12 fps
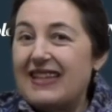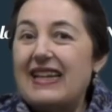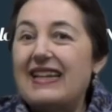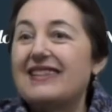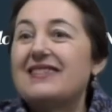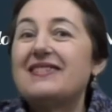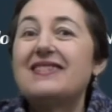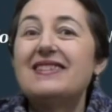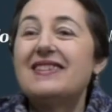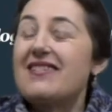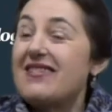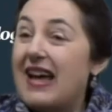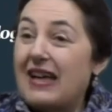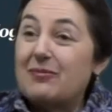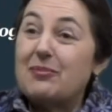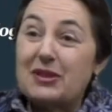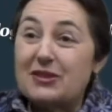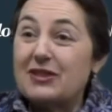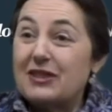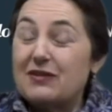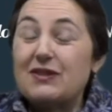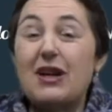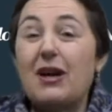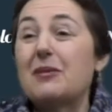in that period
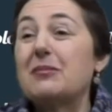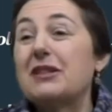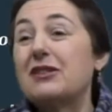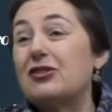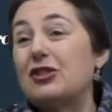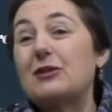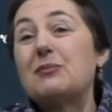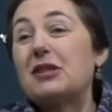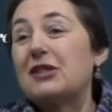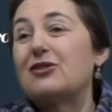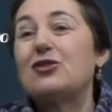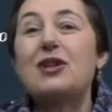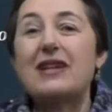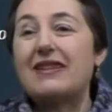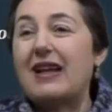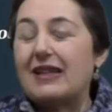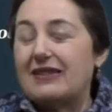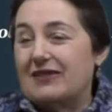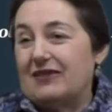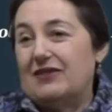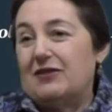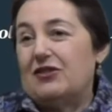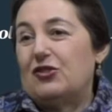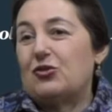of time, because just because you get that
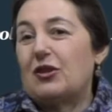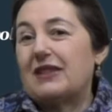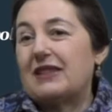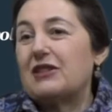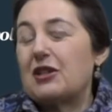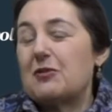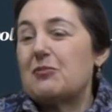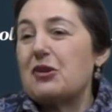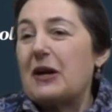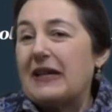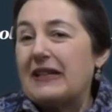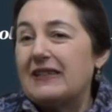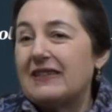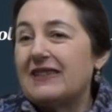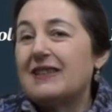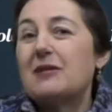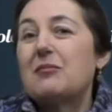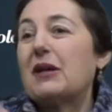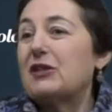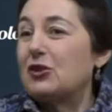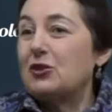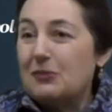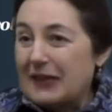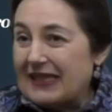drug into the brain by
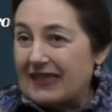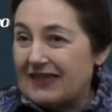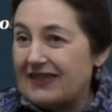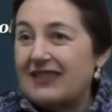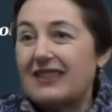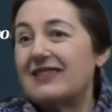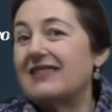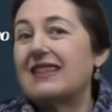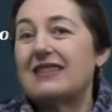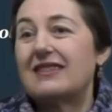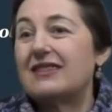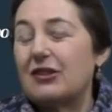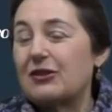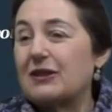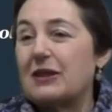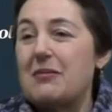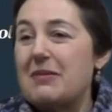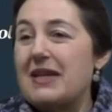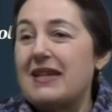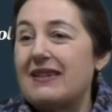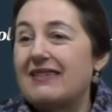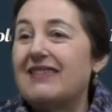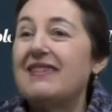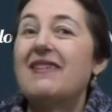2 minutes doesn't necessarily
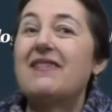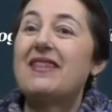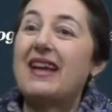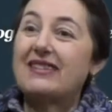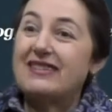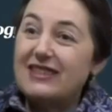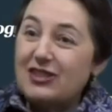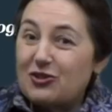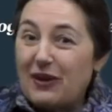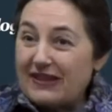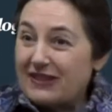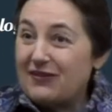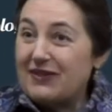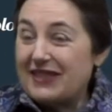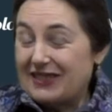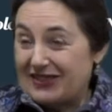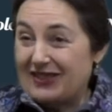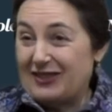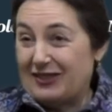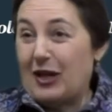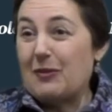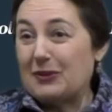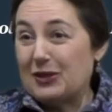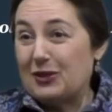mean that seizure activity is going to
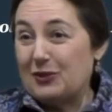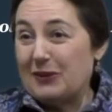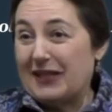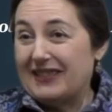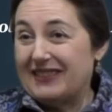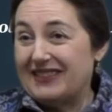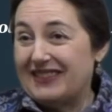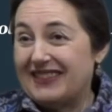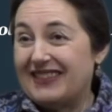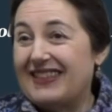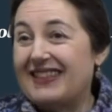stop in 2 minutes.